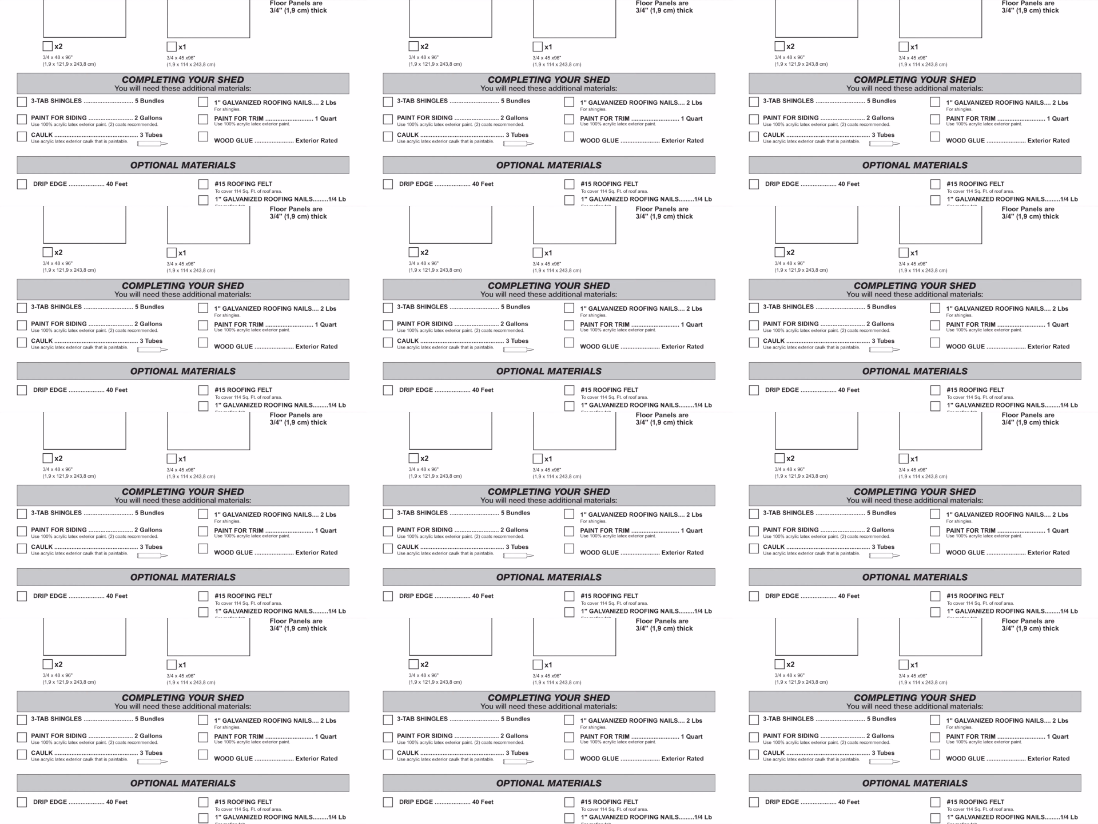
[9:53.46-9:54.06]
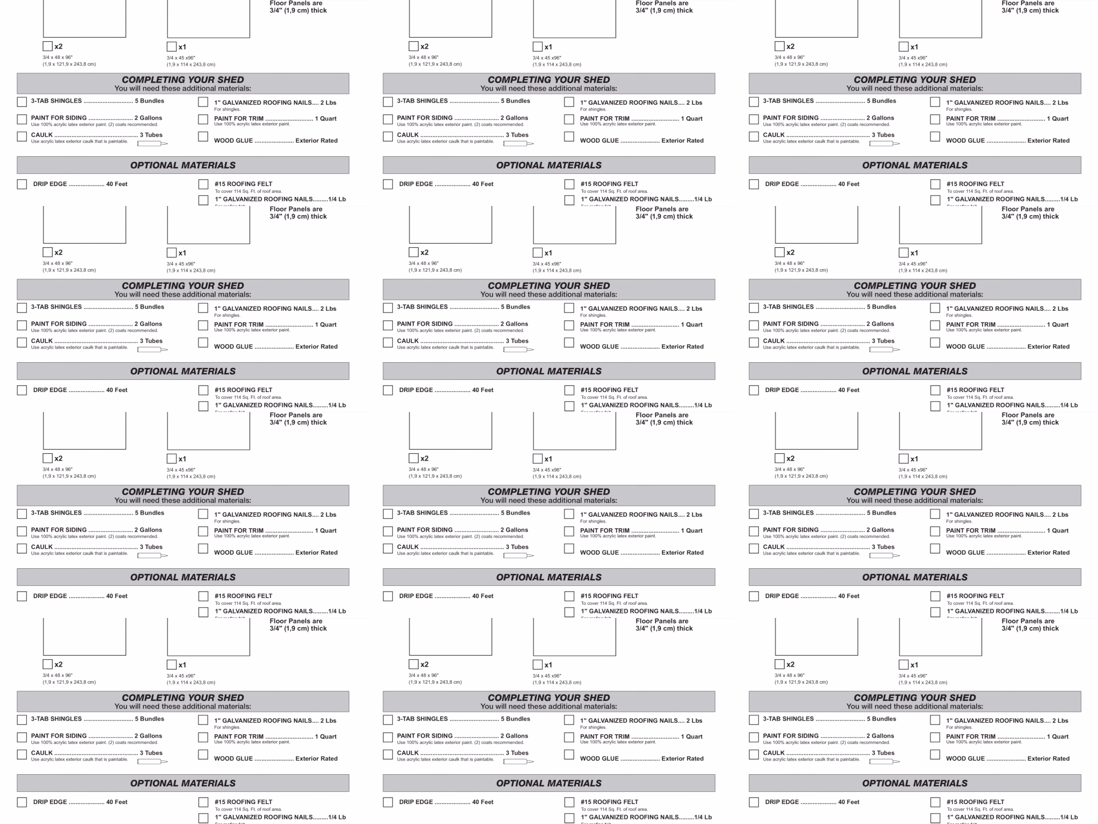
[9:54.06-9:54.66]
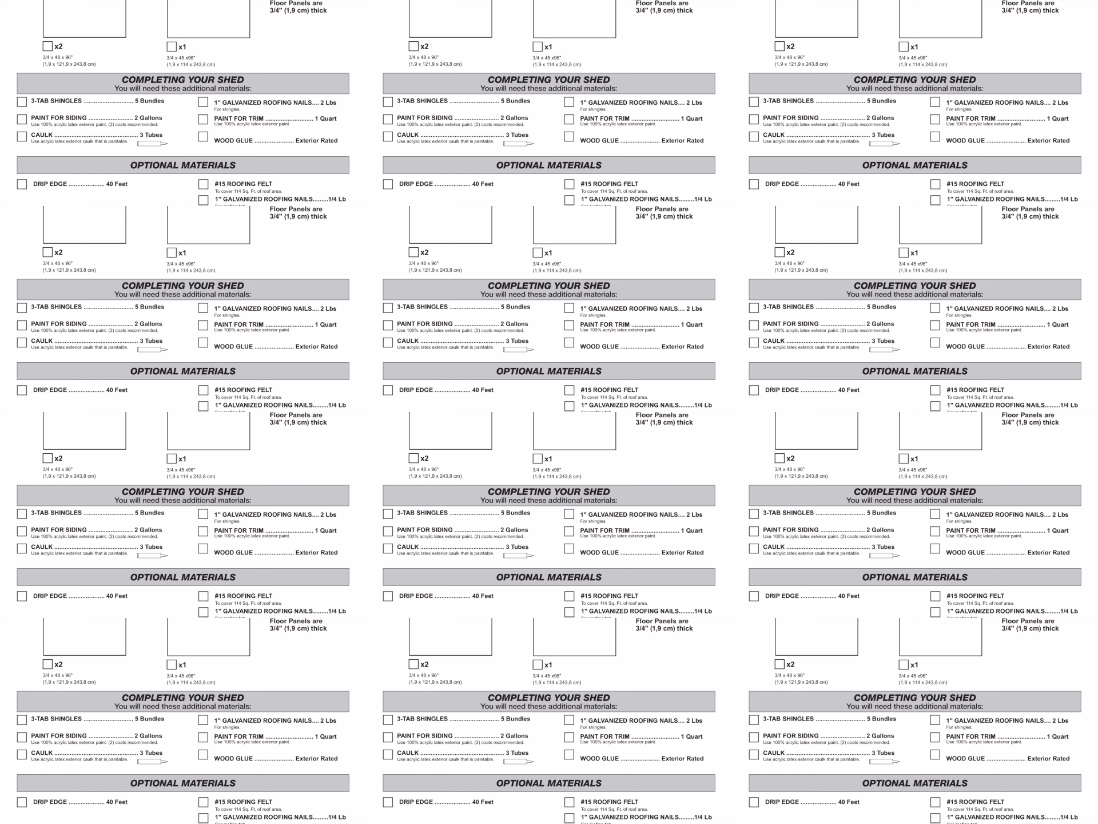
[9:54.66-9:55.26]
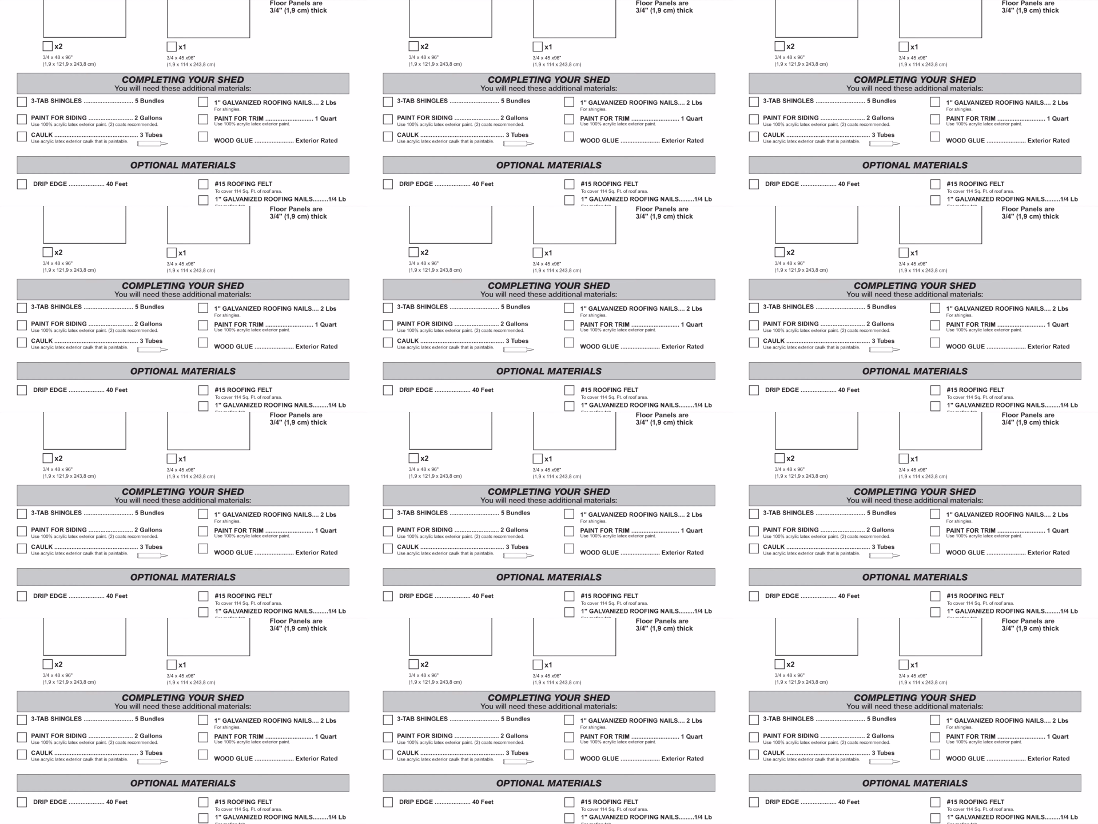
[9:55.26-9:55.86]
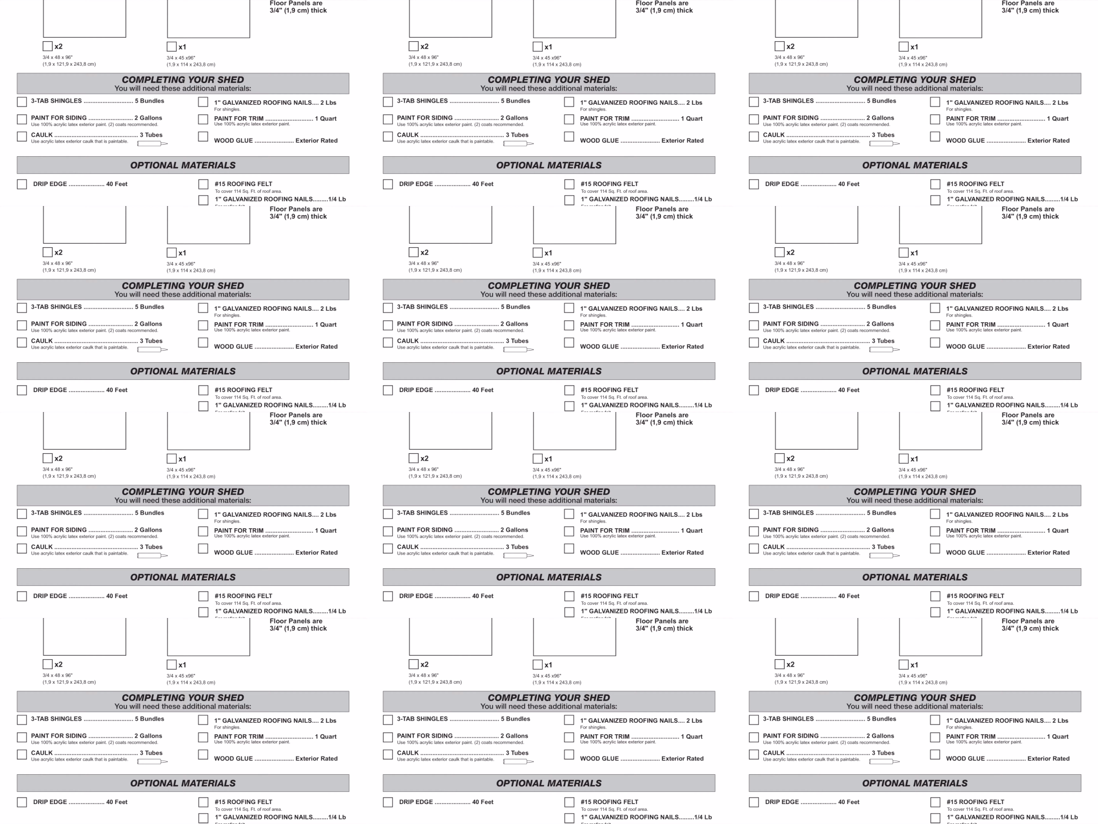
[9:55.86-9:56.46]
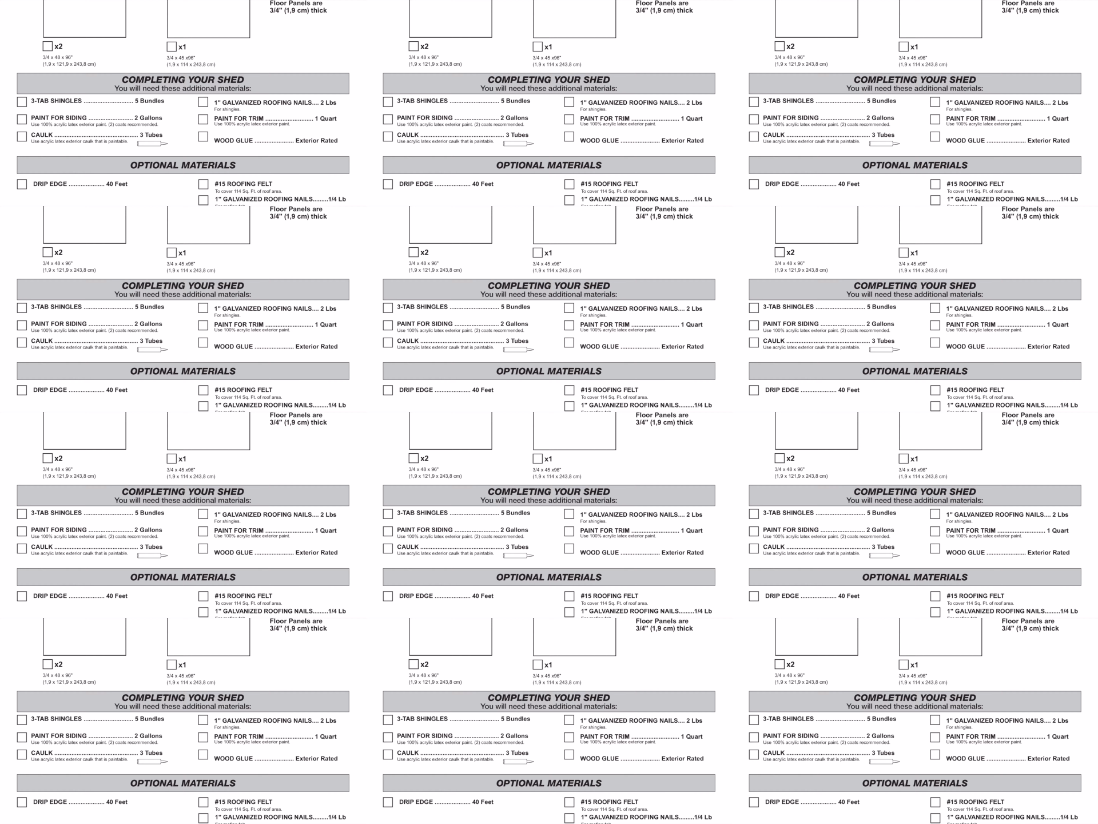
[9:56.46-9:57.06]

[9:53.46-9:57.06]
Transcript: No face is visible, so there are no lips to read.